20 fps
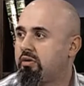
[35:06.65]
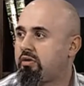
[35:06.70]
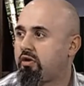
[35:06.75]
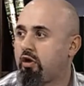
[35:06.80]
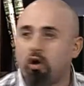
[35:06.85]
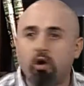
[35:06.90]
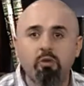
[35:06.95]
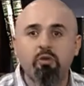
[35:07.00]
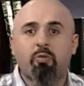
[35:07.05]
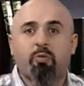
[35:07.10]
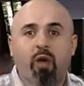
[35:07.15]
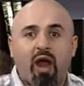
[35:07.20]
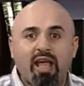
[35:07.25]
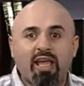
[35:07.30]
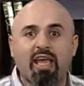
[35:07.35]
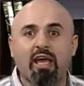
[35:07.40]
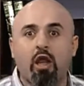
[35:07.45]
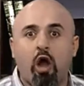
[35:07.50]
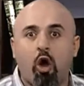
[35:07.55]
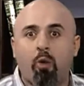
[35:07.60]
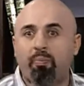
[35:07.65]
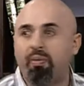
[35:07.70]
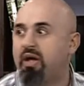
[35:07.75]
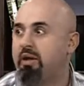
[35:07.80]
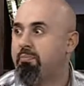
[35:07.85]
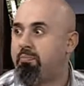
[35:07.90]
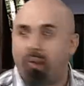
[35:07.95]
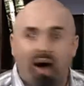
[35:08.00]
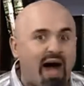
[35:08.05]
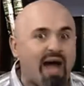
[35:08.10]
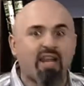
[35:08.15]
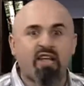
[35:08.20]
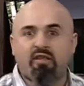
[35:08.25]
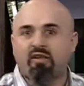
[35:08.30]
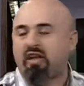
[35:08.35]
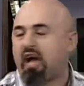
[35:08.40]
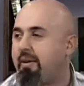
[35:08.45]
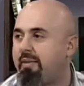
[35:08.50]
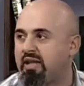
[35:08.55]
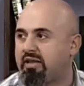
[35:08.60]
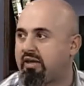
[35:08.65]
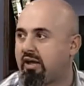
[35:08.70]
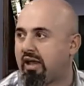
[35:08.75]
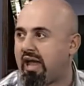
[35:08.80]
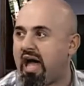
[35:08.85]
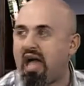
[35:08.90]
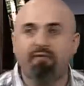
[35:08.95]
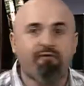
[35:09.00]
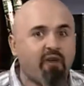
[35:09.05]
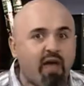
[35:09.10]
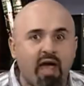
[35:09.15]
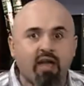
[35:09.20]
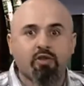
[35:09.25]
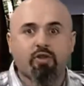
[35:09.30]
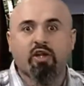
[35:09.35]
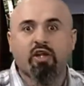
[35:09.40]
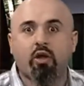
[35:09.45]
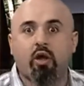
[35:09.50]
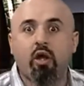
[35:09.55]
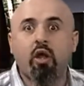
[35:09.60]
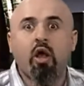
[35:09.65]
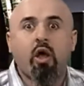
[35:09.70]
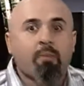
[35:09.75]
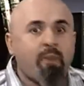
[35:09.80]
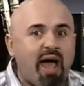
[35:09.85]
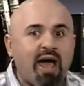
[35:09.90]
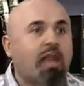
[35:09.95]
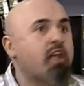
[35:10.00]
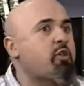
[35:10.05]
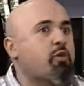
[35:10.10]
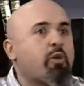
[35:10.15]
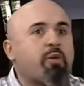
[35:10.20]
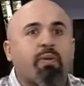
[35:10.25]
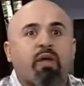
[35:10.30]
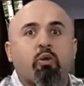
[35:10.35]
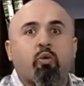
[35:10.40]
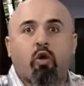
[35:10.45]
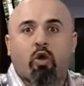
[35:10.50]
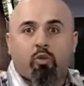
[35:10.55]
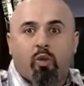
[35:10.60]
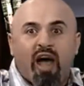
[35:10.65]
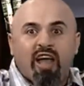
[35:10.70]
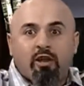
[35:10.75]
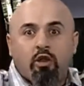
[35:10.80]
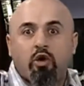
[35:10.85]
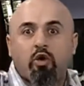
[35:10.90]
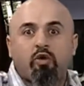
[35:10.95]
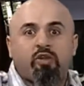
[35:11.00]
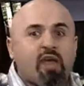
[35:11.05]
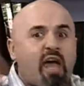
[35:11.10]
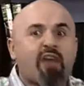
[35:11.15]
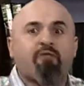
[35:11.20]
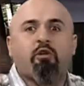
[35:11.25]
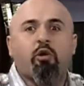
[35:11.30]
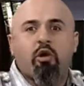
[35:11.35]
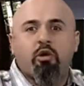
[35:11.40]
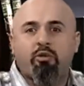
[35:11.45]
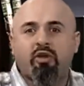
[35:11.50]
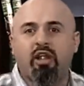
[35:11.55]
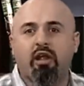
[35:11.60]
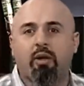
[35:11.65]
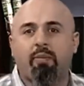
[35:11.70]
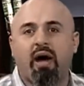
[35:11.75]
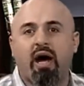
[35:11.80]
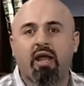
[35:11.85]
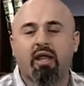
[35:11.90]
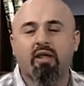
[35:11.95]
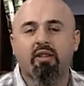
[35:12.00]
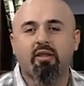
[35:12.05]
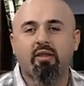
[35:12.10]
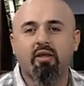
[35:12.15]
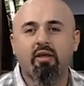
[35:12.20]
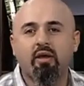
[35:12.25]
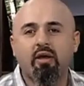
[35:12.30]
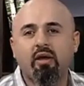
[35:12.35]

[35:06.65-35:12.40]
Tombs breaking open, bodies coming to life, entering. Man, this would be worldwide news. Everyone would hear about it.